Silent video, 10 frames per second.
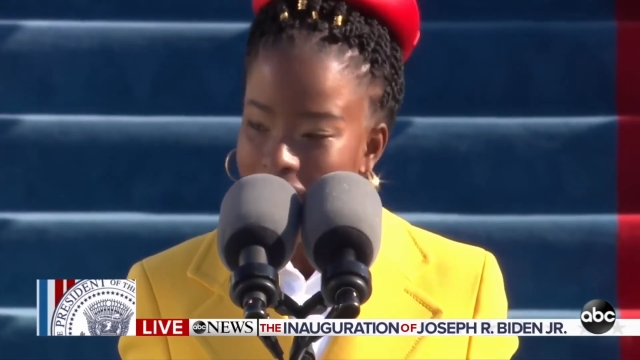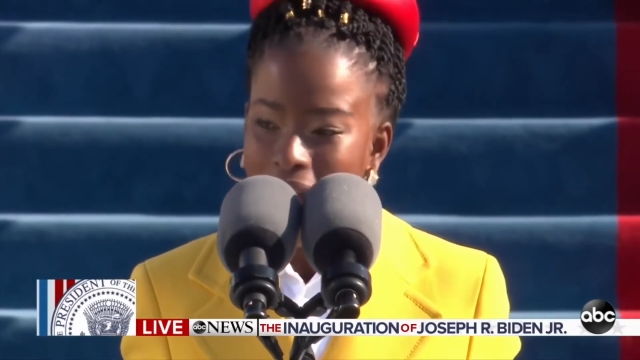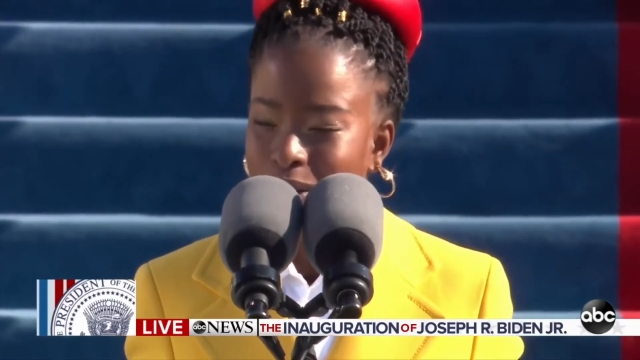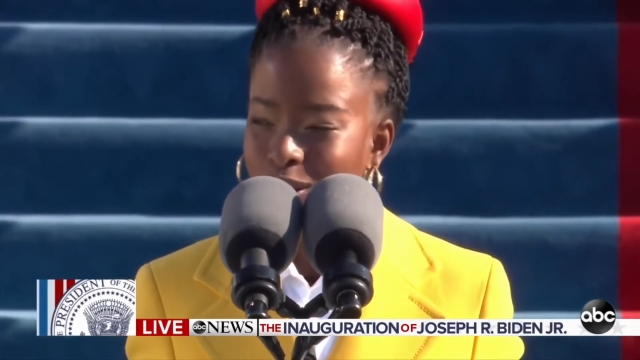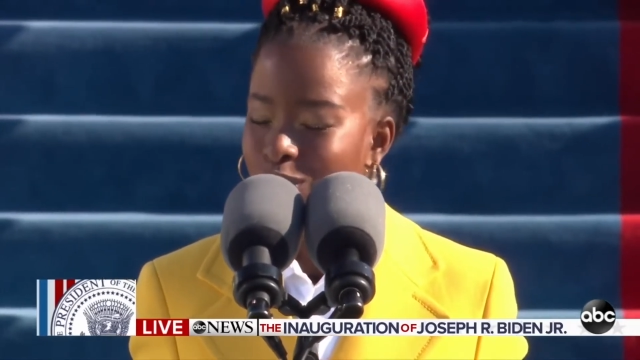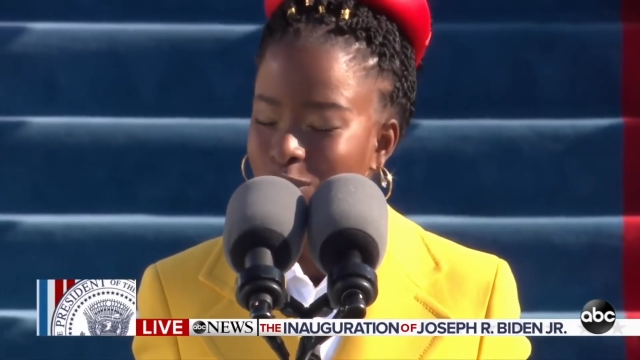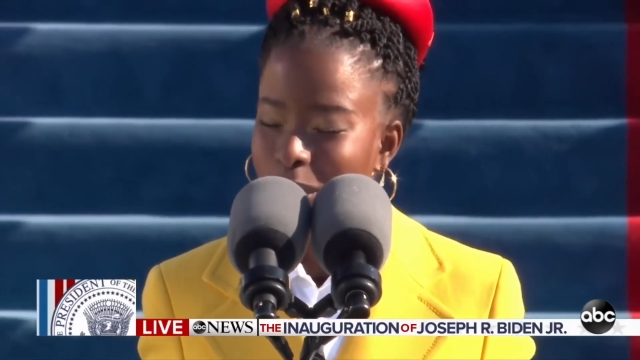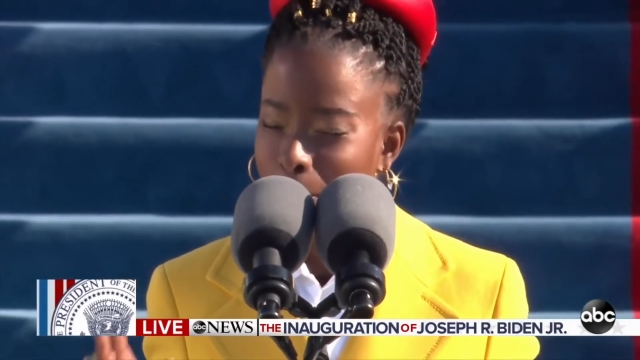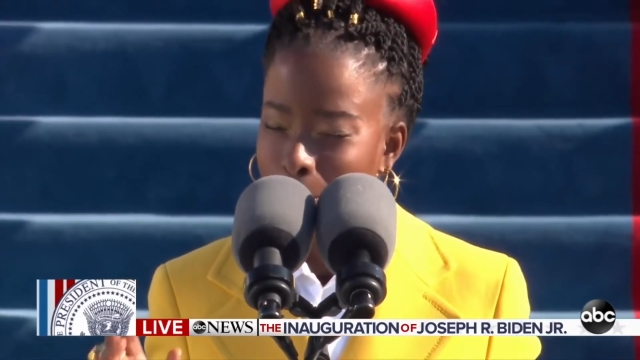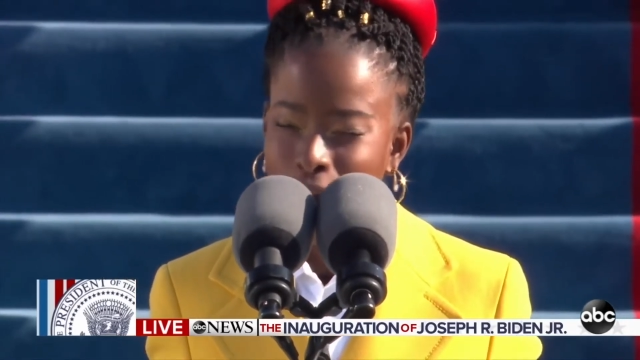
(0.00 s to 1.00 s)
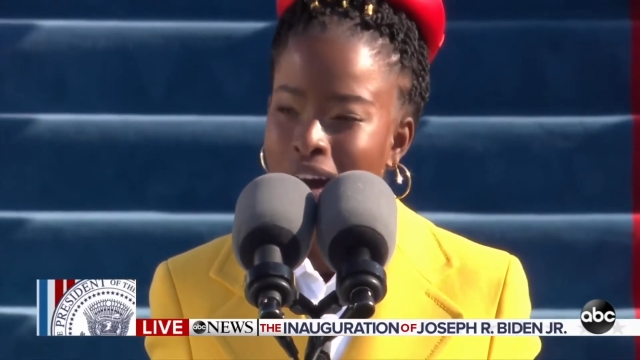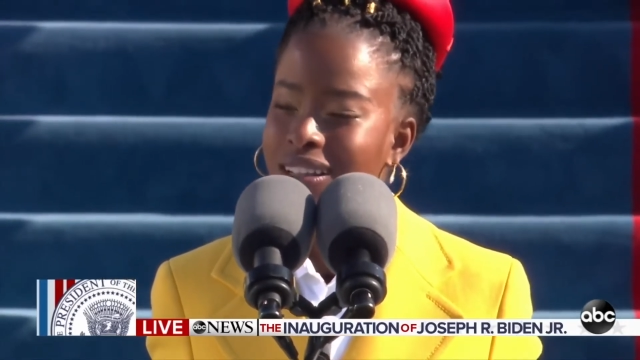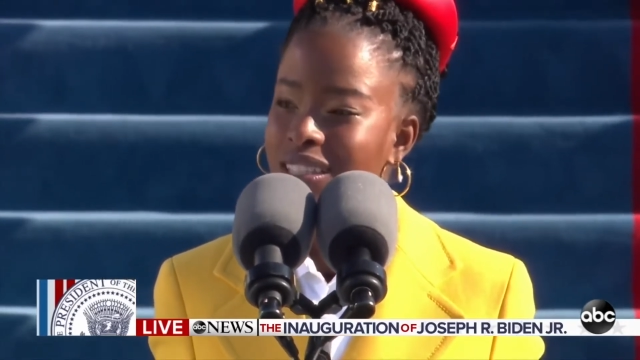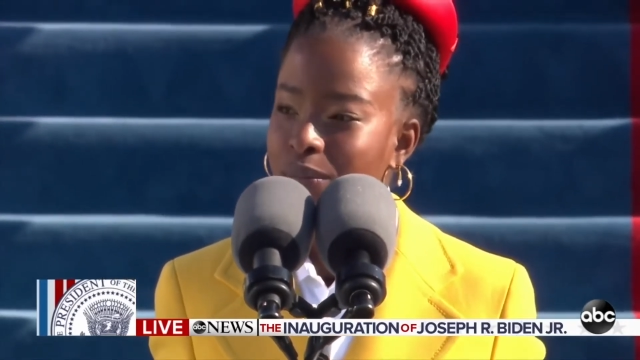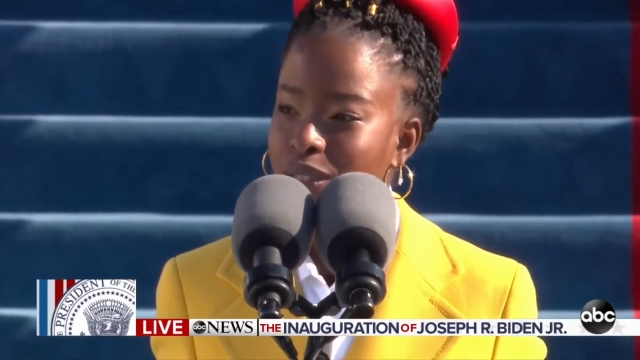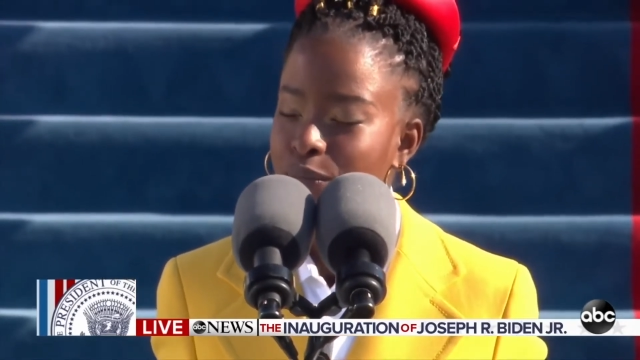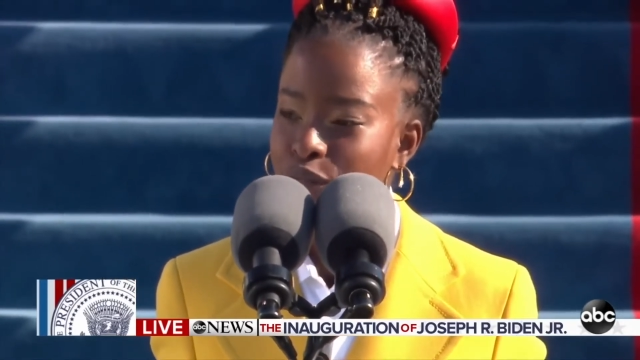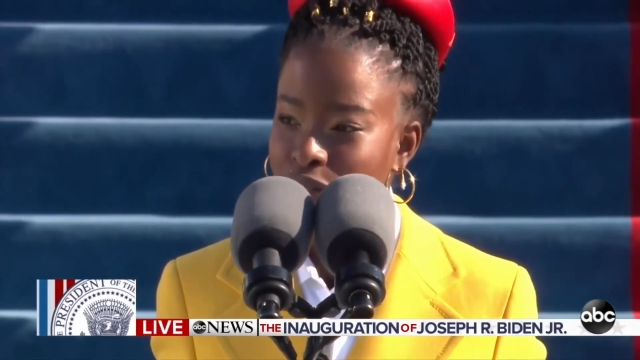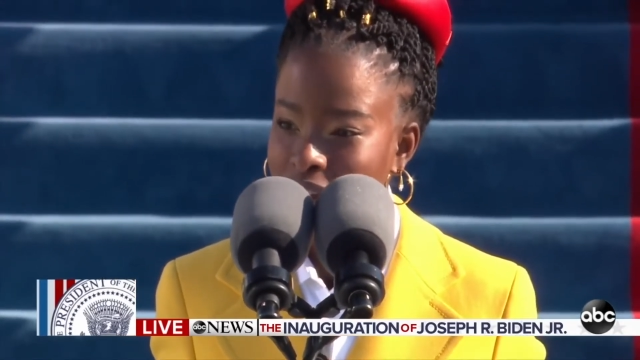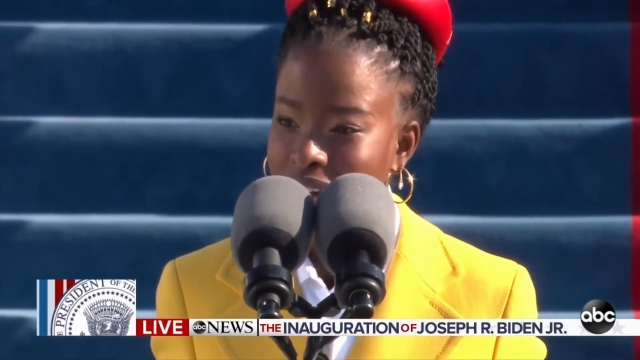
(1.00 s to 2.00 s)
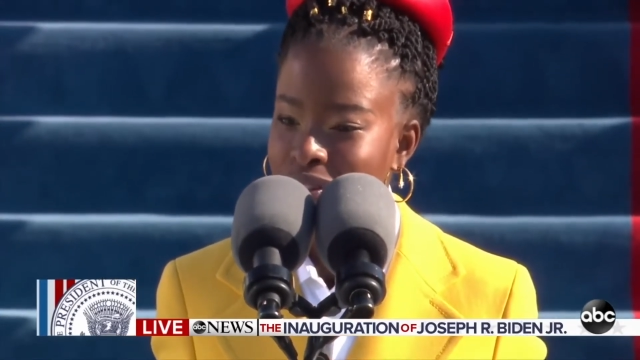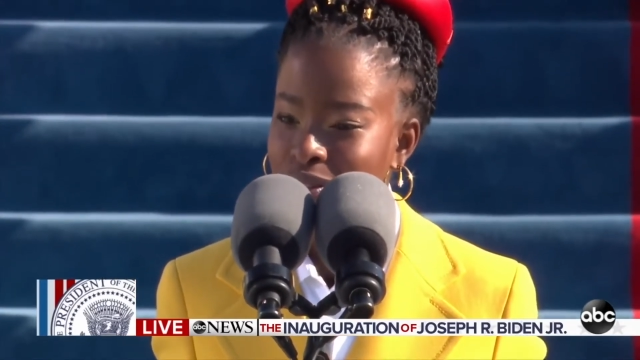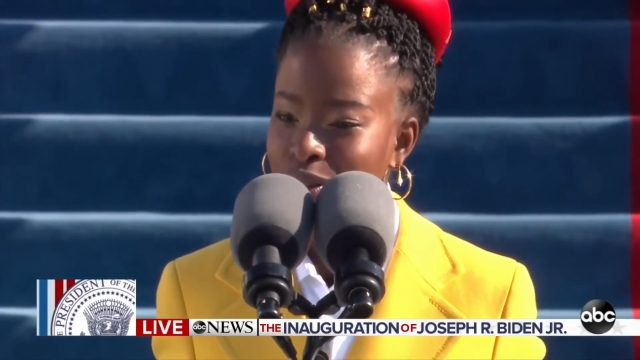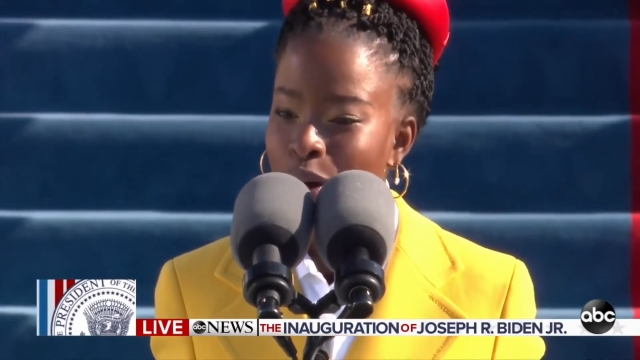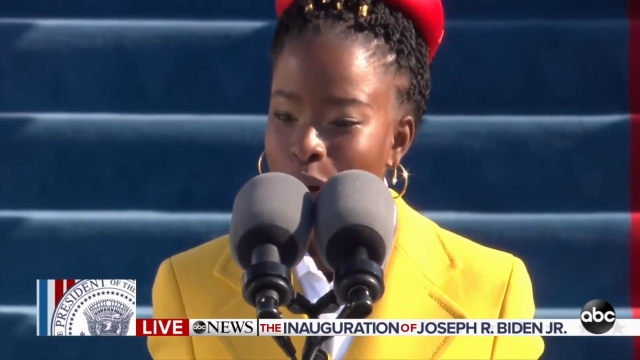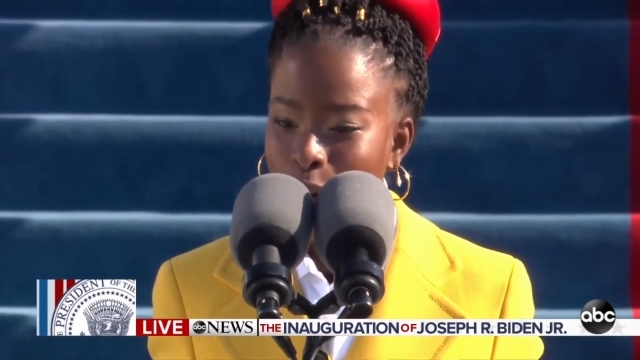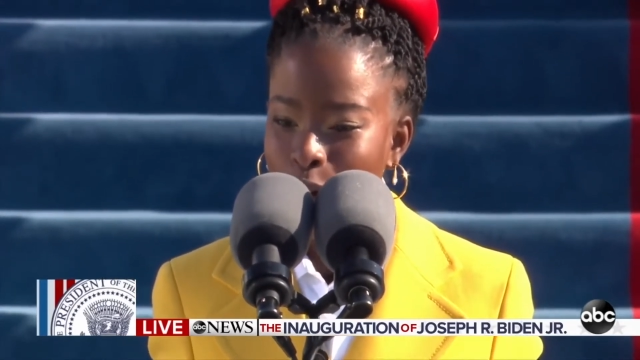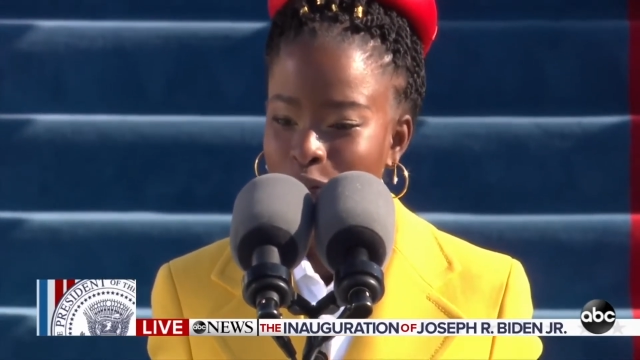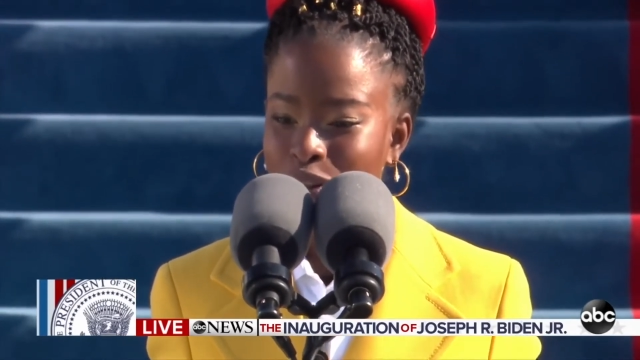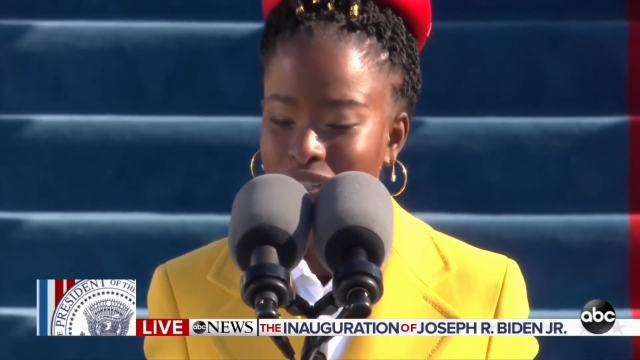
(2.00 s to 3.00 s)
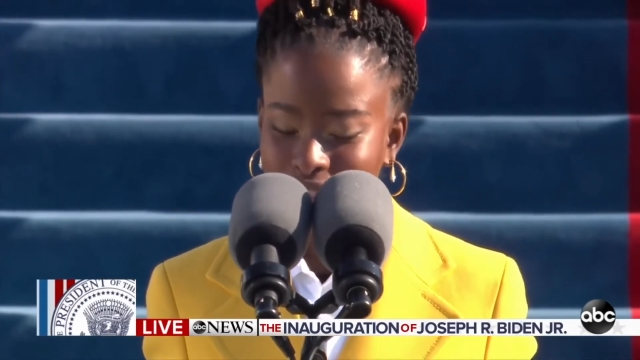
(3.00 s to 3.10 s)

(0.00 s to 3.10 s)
how could we possibly prevail over